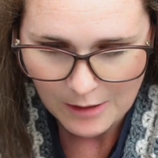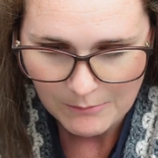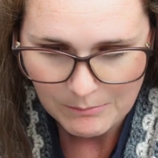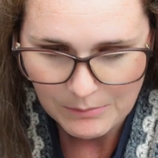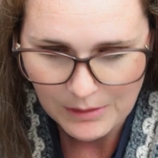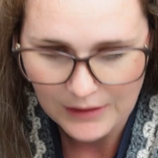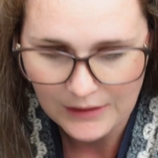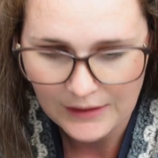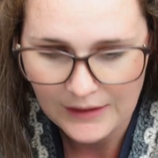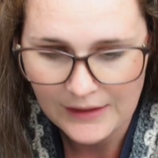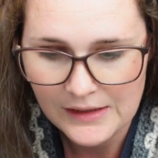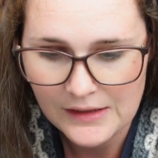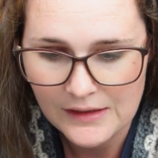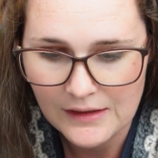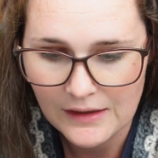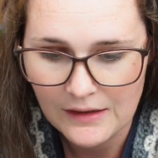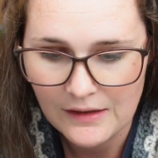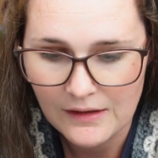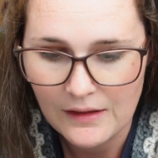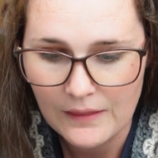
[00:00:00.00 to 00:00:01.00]
But I like
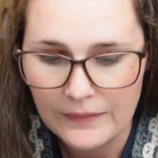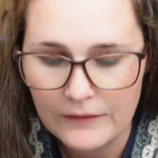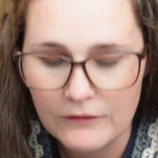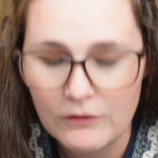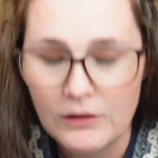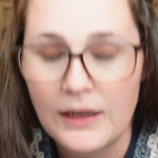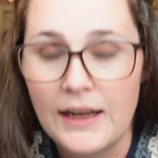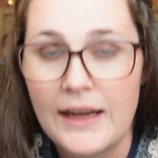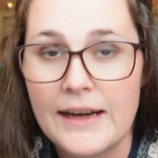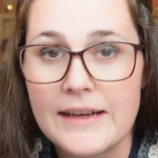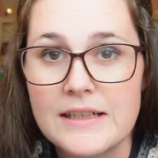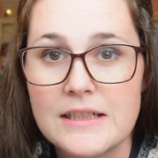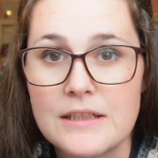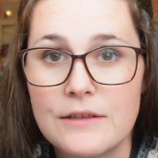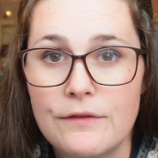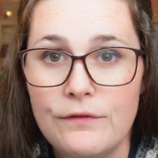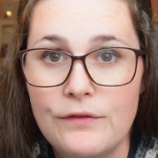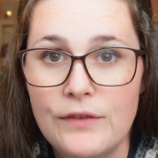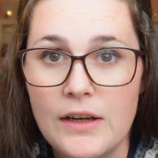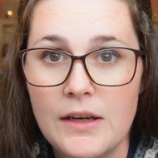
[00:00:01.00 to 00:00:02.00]
the relaxed
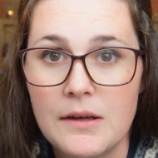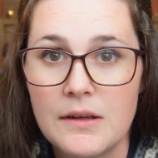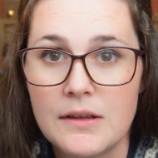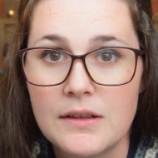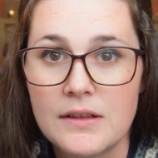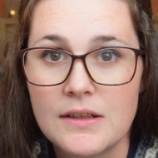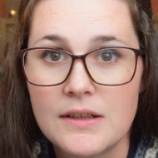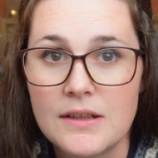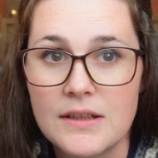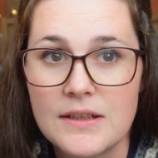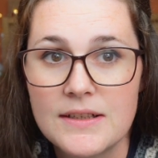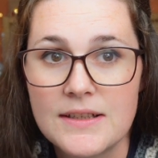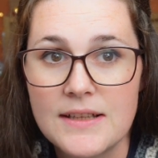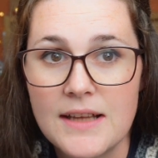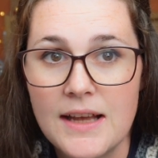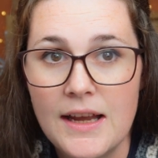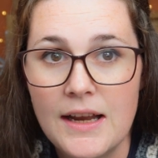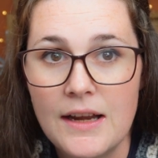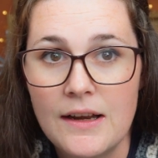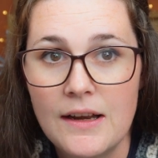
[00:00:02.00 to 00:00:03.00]
fit, because
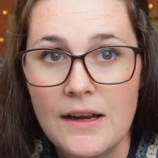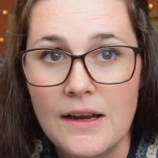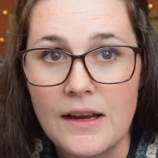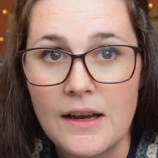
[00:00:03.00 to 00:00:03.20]
then